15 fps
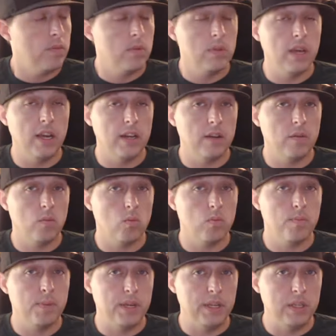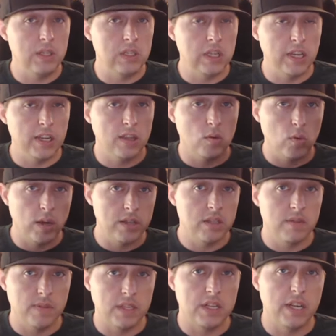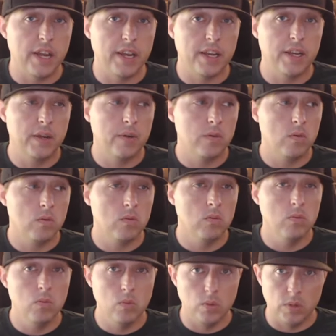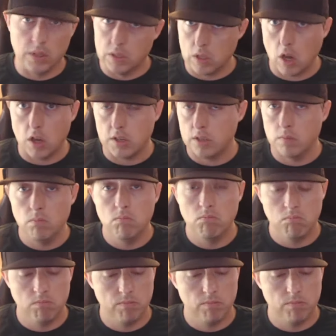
That being said, the rest of the deck is awesome.